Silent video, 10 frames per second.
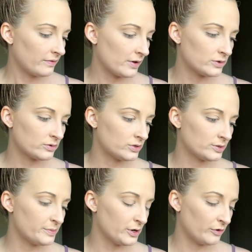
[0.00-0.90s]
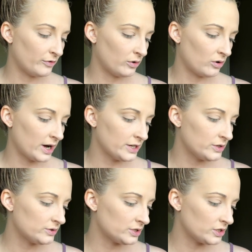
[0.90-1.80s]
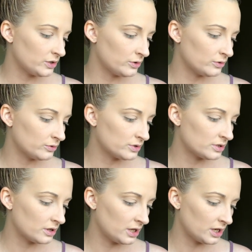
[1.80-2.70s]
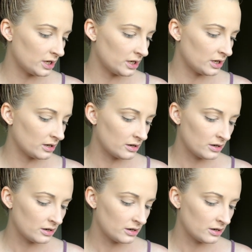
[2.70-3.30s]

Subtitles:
Those are just beautiful. I used to use the,